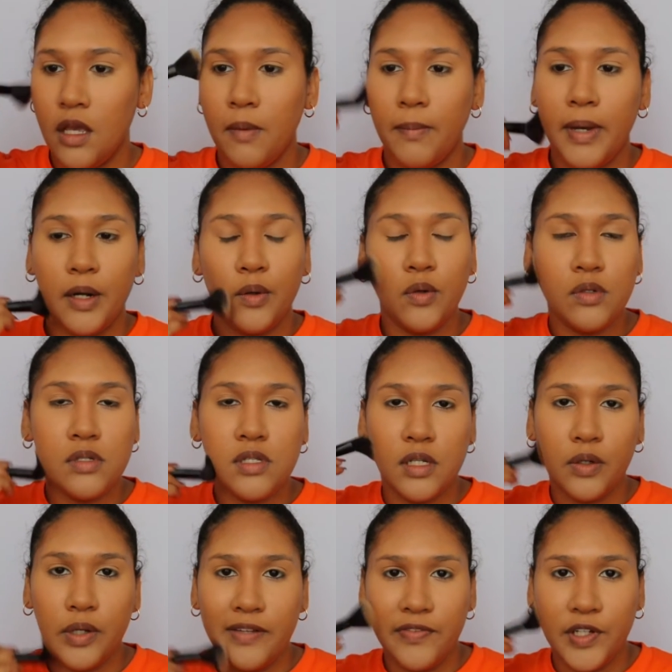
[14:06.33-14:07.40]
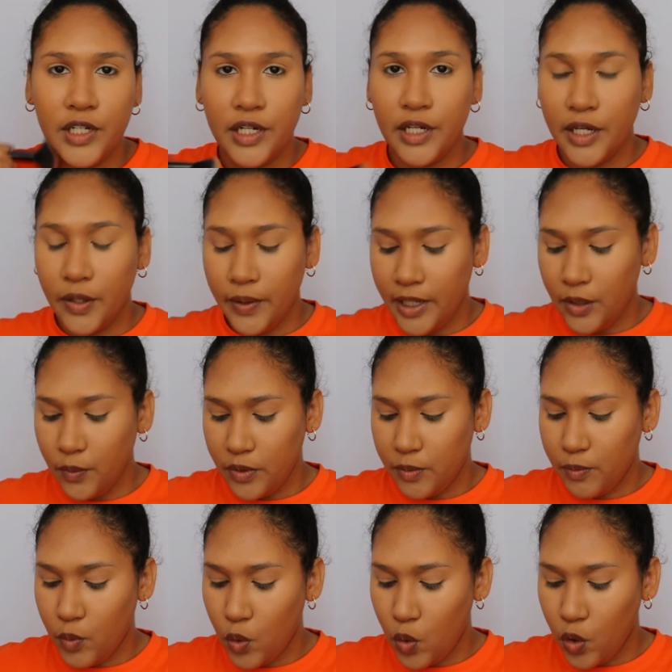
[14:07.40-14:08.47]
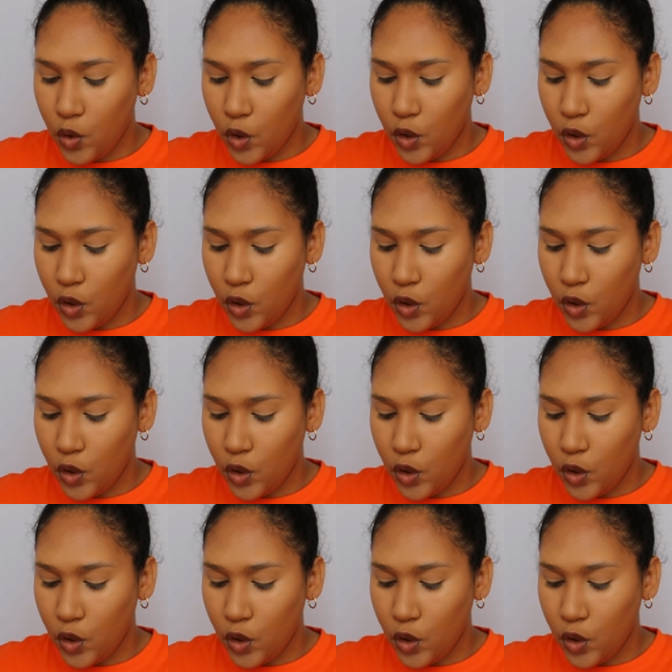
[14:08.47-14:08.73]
But also, if you're gonna go in with more